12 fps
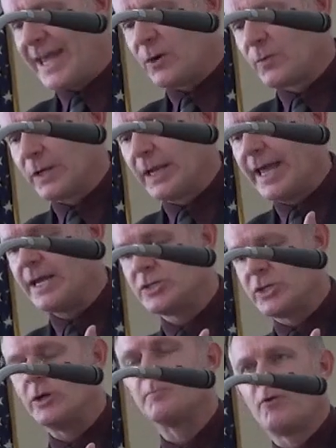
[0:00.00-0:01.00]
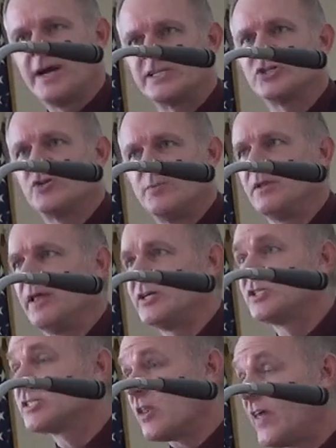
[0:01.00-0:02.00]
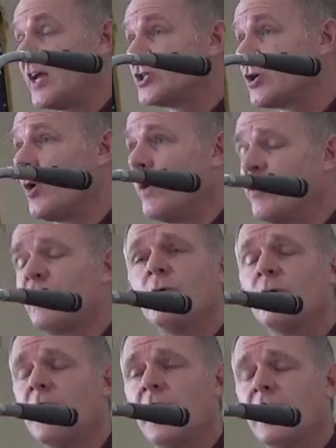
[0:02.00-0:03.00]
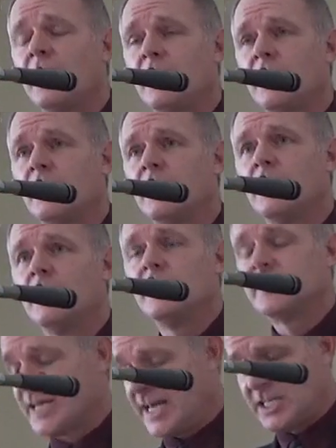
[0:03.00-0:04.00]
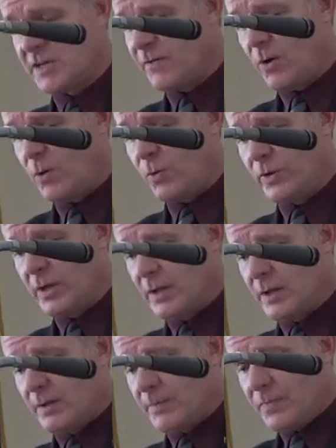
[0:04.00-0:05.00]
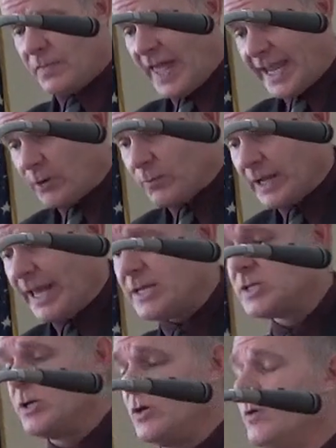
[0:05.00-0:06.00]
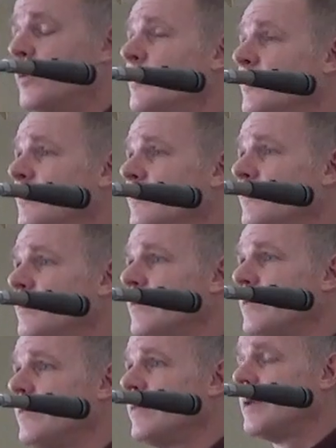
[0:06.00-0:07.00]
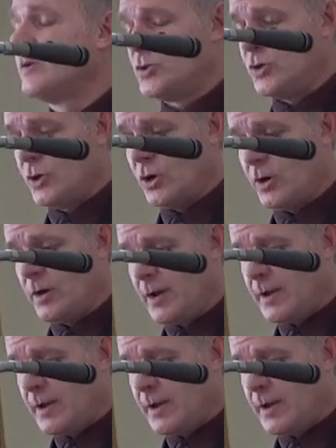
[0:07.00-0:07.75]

can relate to your present tribulations, the things you're going through today. Saints of old, they can relate to you, to your